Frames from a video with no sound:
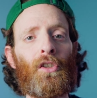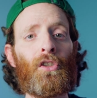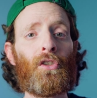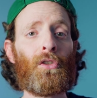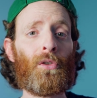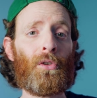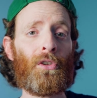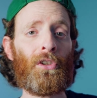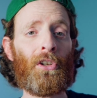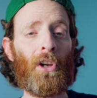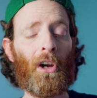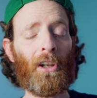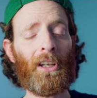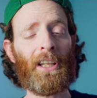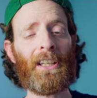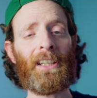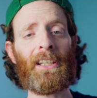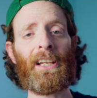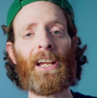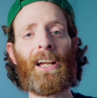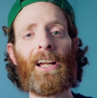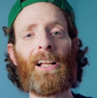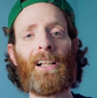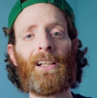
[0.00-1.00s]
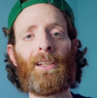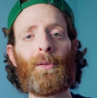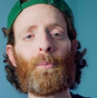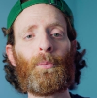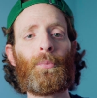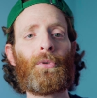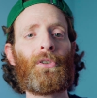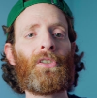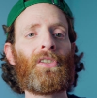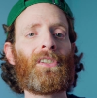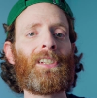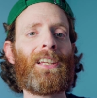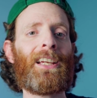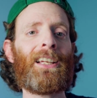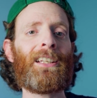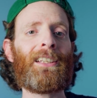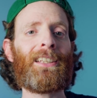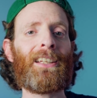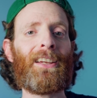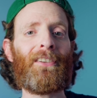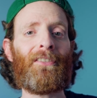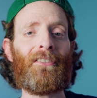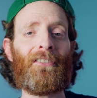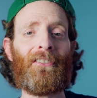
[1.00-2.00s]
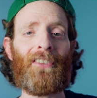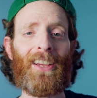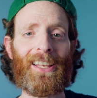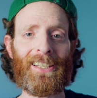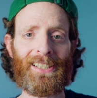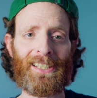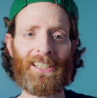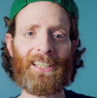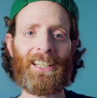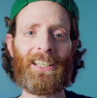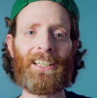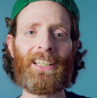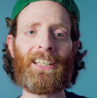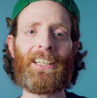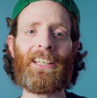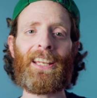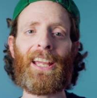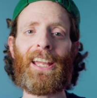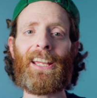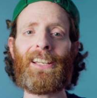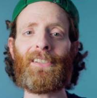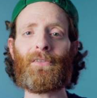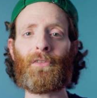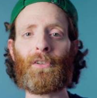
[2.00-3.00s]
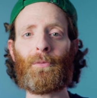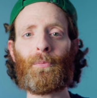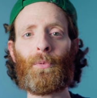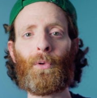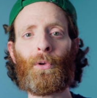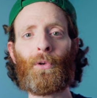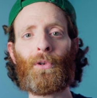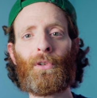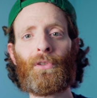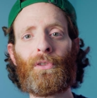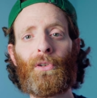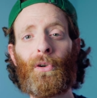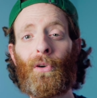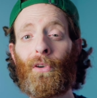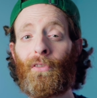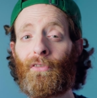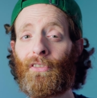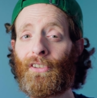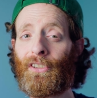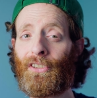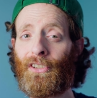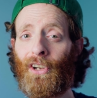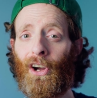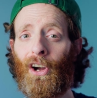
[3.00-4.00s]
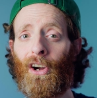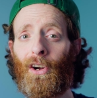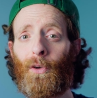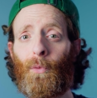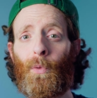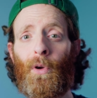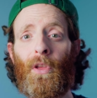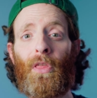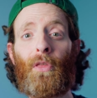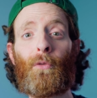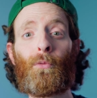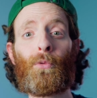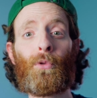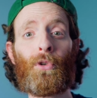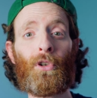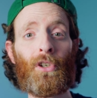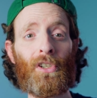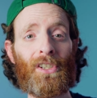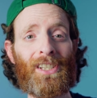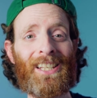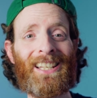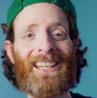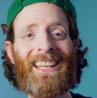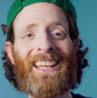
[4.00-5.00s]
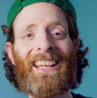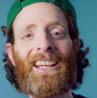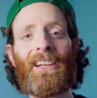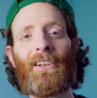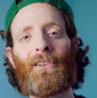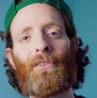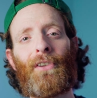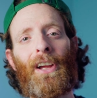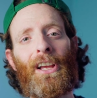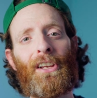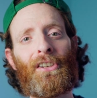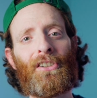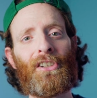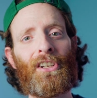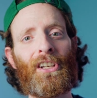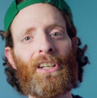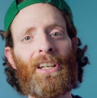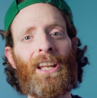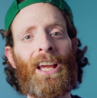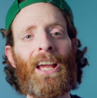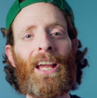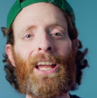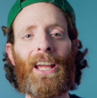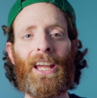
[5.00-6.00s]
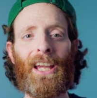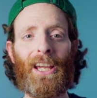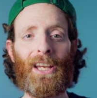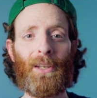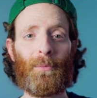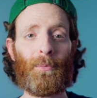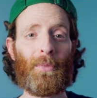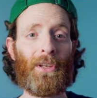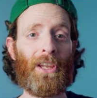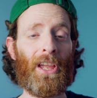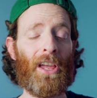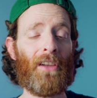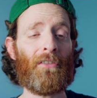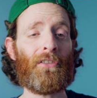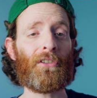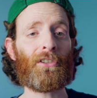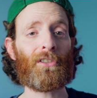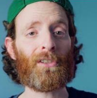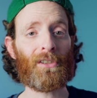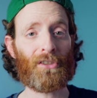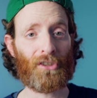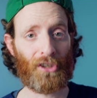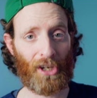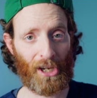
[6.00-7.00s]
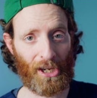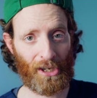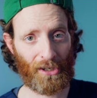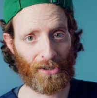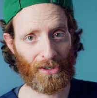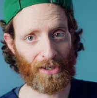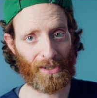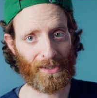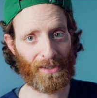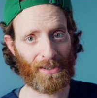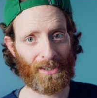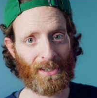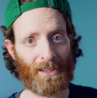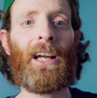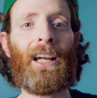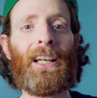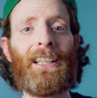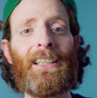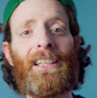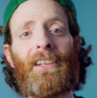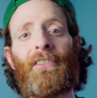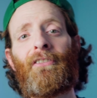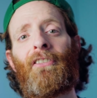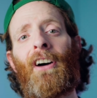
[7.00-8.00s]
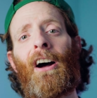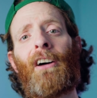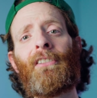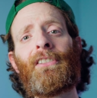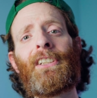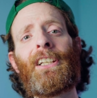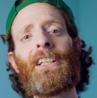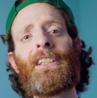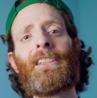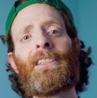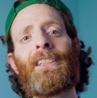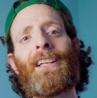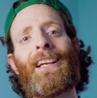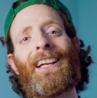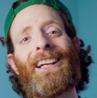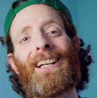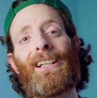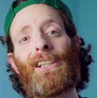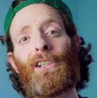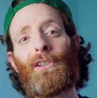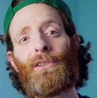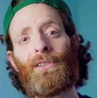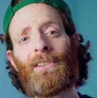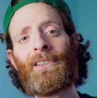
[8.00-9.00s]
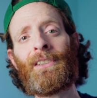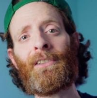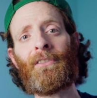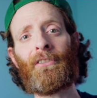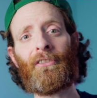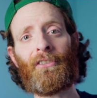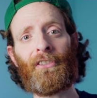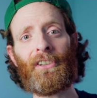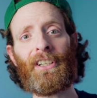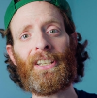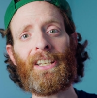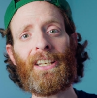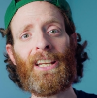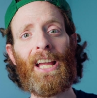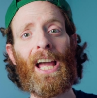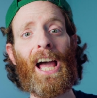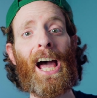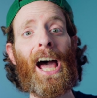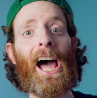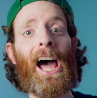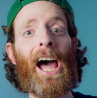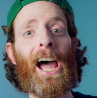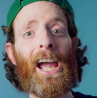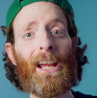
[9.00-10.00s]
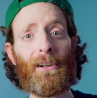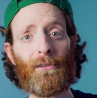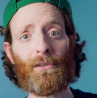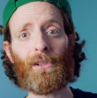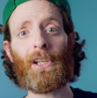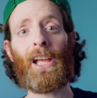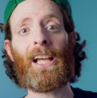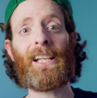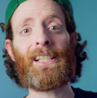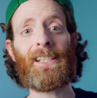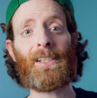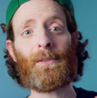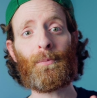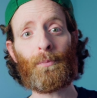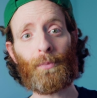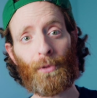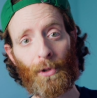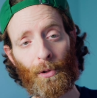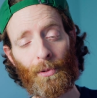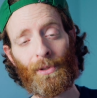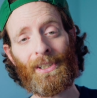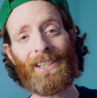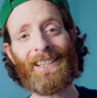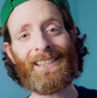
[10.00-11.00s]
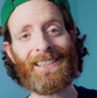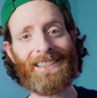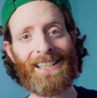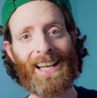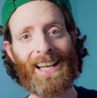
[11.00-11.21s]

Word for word: Suno et al. Present a fascinating case report of a dog with worsening aggression and behavioral changes. They found that a gluten-free, hydrolyzed protein